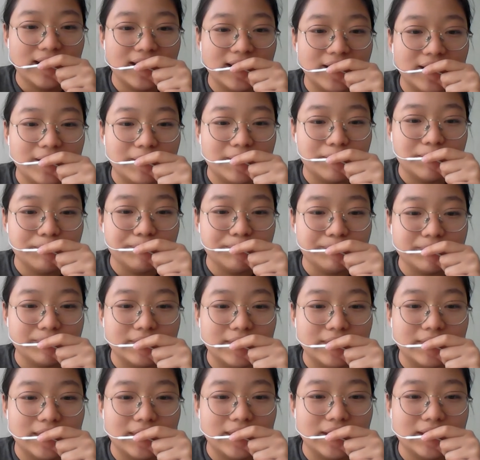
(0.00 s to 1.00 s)

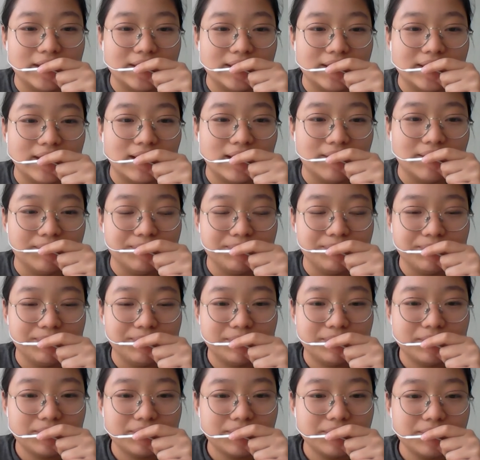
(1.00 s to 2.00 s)
And
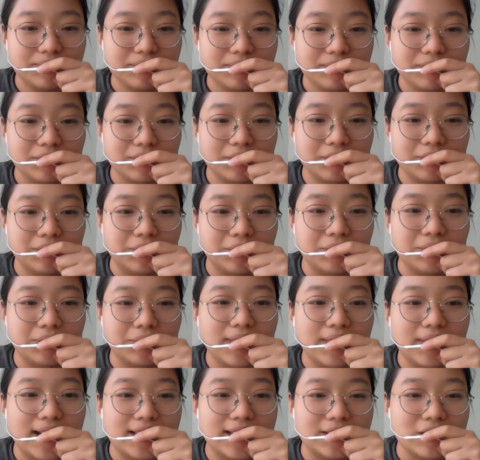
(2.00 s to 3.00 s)
do
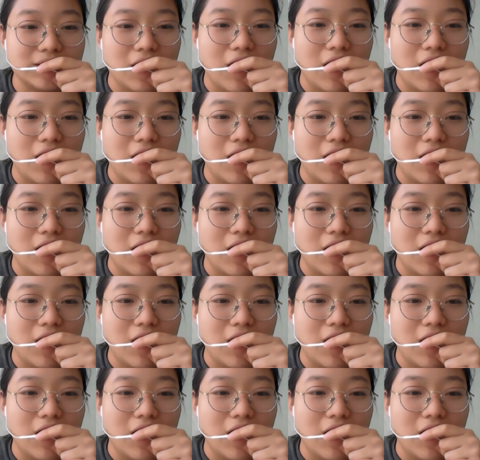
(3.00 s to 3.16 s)
you guys